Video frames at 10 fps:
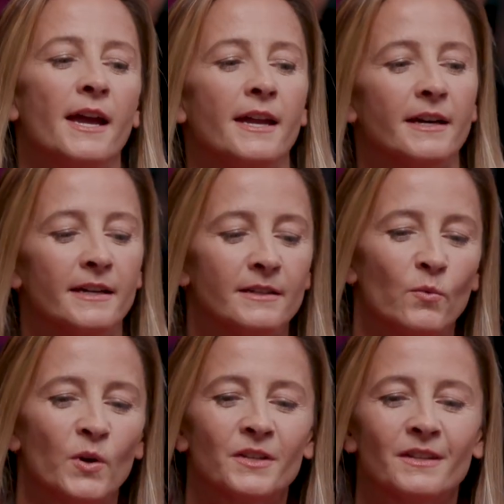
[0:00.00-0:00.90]
And
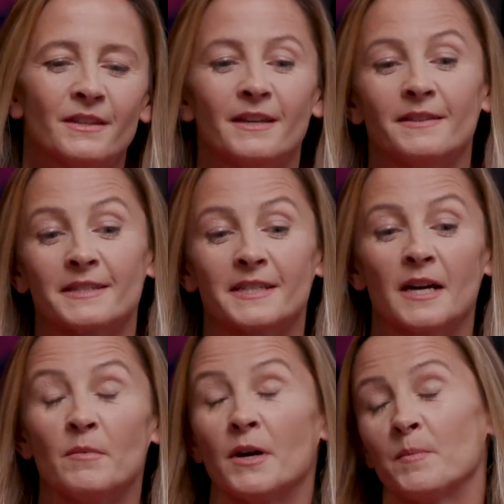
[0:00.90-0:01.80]
one thing that's
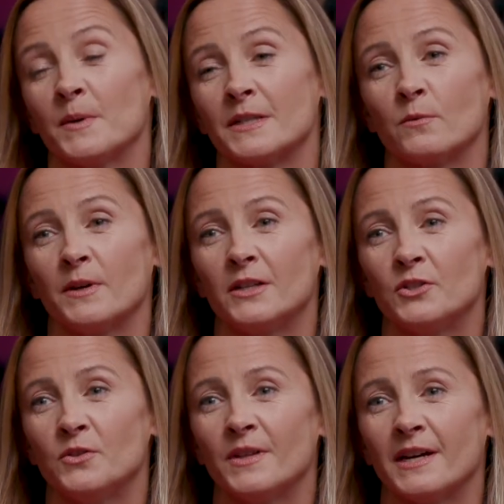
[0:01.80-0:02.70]
come up as a way to
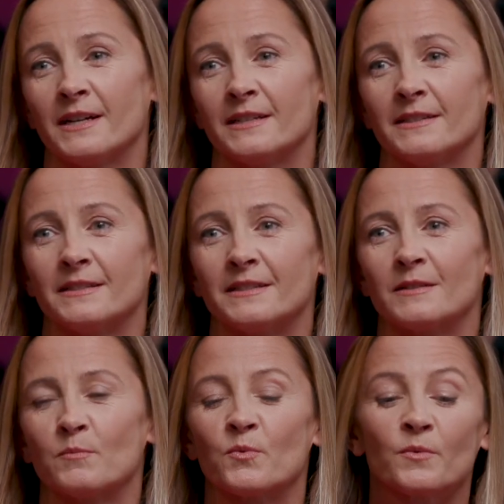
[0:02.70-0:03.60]
do that
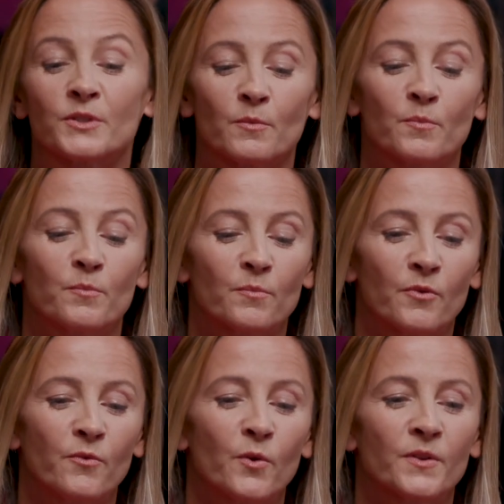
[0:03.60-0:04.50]
is, so
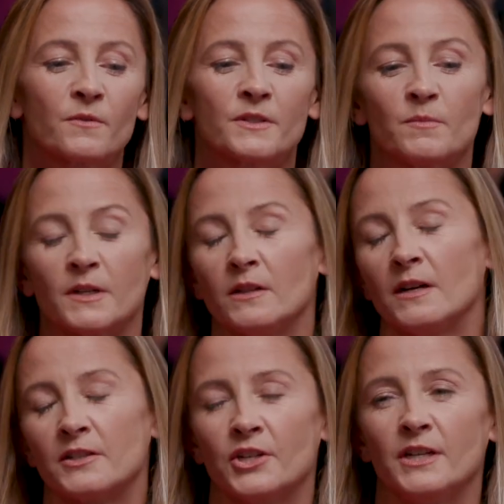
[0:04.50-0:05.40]
before there was a big
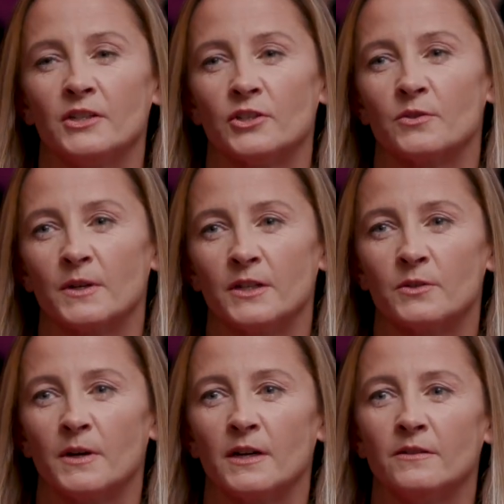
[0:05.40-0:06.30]
law change in
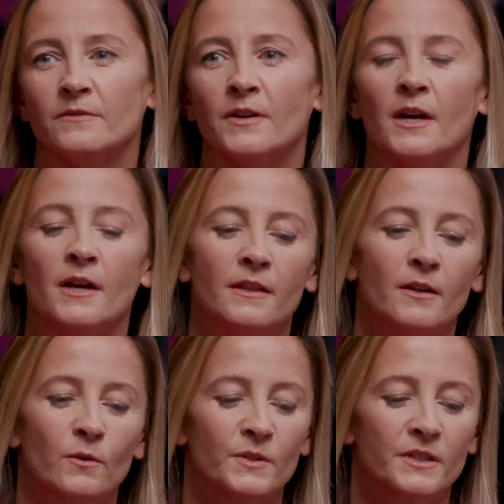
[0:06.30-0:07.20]
2012,
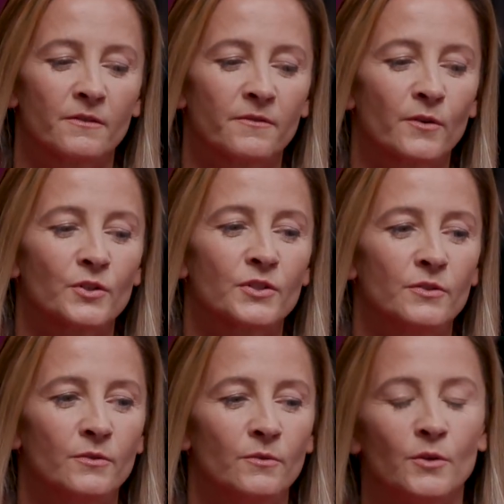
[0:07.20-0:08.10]
there was the
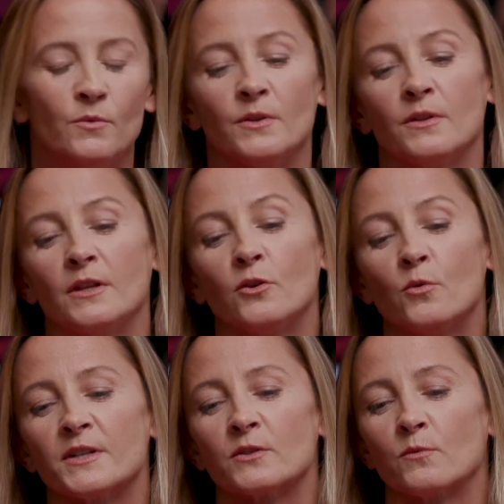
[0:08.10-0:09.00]
the
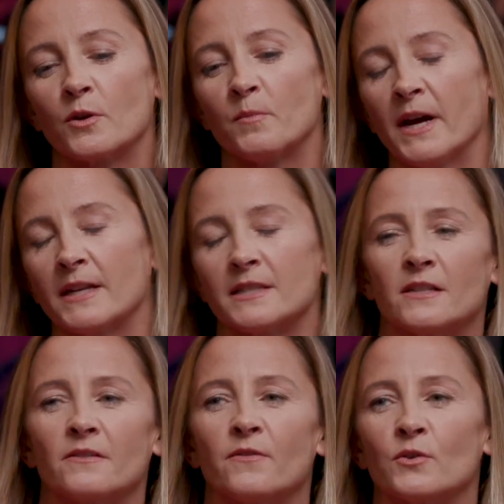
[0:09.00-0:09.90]
US awarded patents
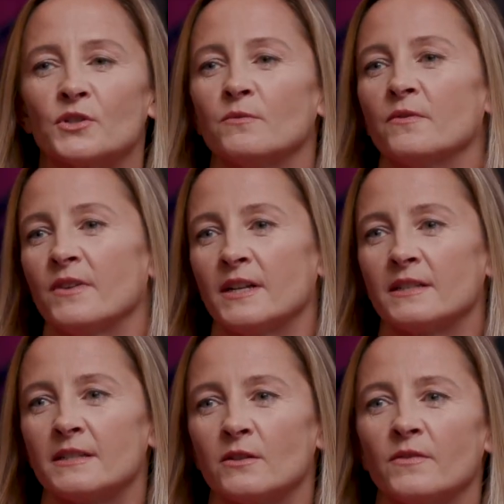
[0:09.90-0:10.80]
on a first to
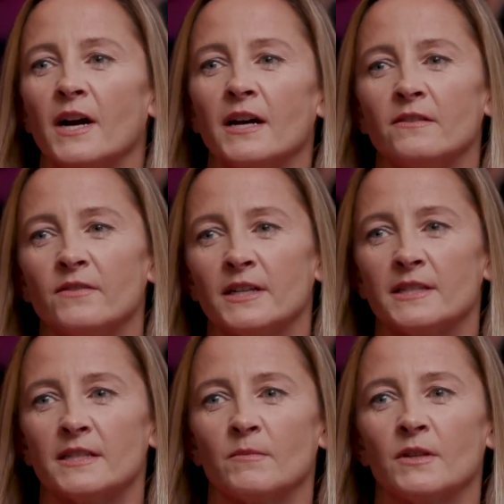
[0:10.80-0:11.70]
invent. So if I invented
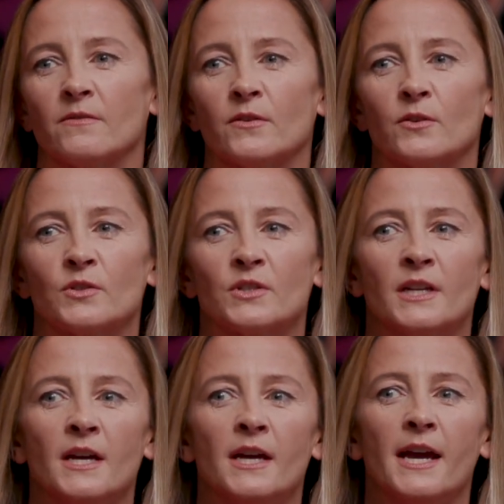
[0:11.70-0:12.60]
something first
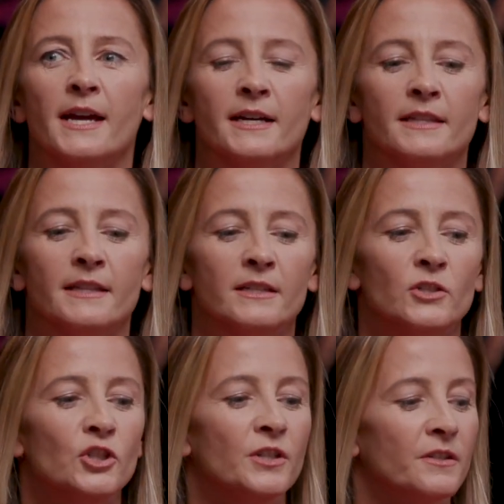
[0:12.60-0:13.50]
and then
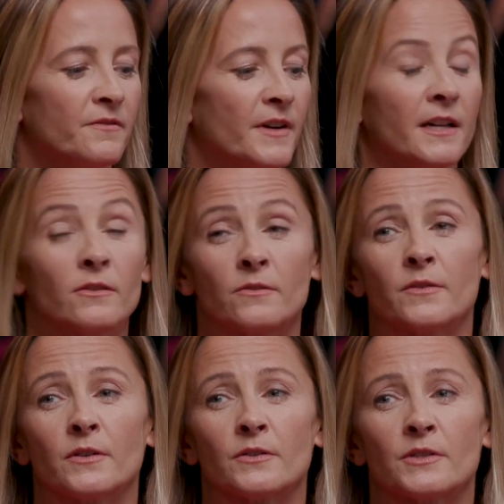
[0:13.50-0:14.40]
Gina filed
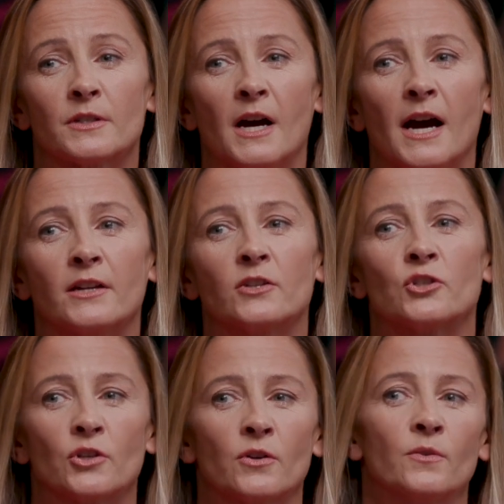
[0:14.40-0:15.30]
first, I could
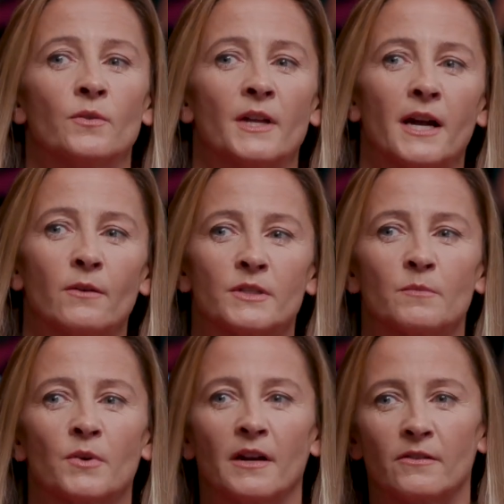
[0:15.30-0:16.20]
show that I was the
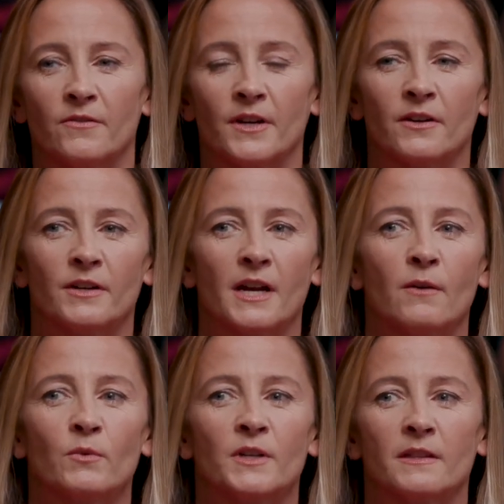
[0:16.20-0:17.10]
prior inventor and I
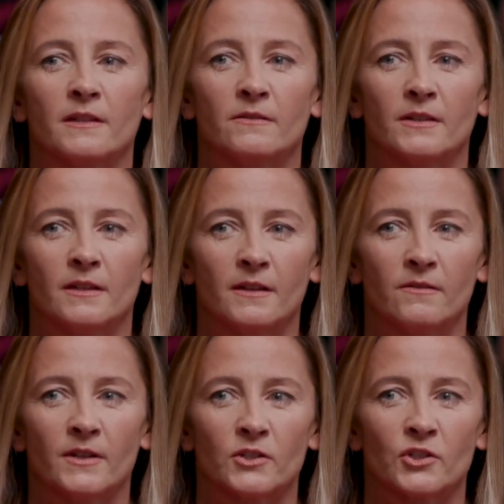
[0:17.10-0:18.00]
would get the
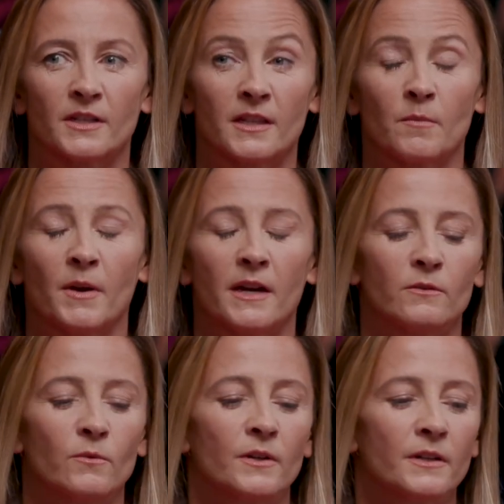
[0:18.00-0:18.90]
invention, get the patent
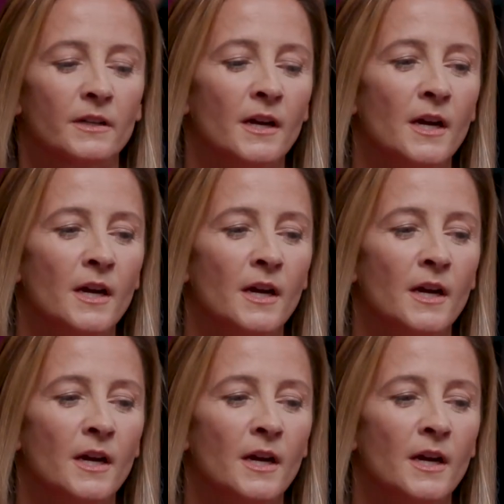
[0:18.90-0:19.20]
awarded.